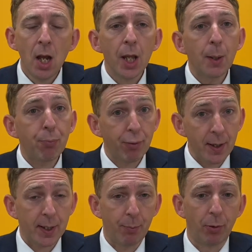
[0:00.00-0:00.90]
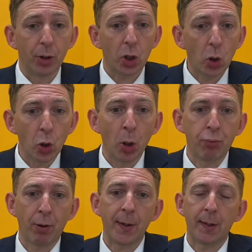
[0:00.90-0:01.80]
The core
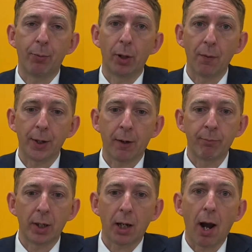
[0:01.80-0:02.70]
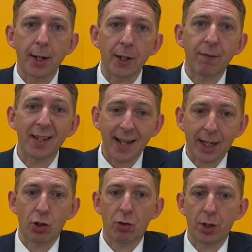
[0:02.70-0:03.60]
principle of the government guidance for
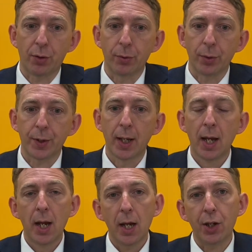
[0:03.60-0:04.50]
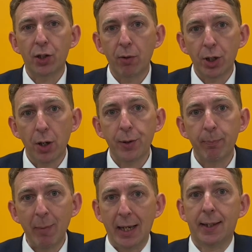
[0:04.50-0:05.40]
secondary schools is to reduce
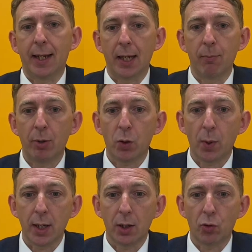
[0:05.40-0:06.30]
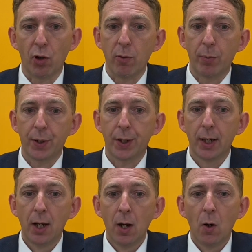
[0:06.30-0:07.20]
mixing between groups.
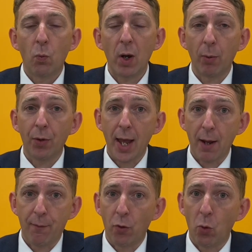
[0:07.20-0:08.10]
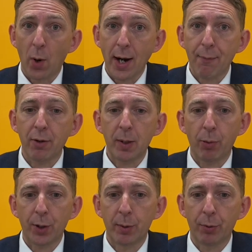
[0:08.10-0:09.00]
We will therefore, wherever it's
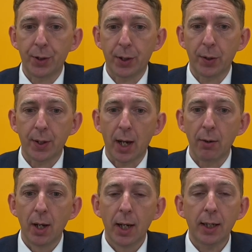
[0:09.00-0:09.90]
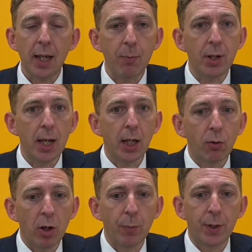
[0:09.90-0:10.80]
possible to do so, keep year
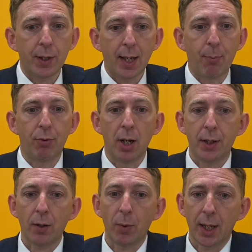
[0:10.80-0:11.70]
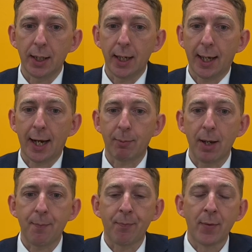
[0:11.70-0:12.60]
groups separate within the academy